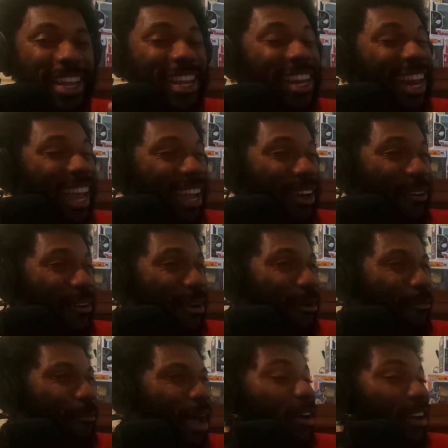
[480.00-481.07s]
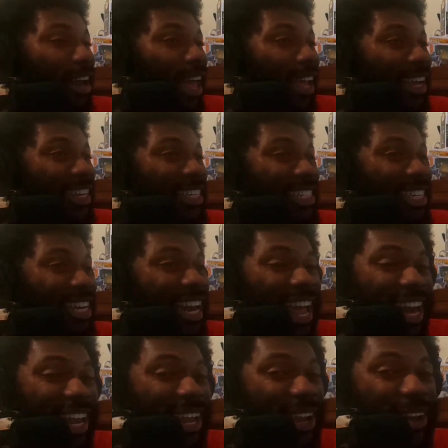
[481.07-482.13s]
he let go of the mic. Like, he just
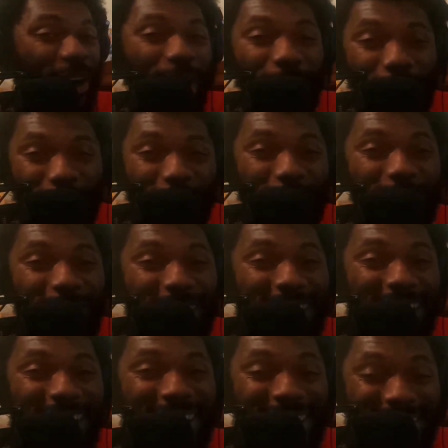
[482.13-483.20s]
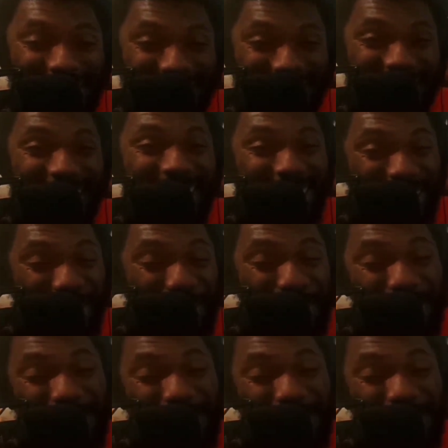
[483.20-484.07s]
let it go. He just let that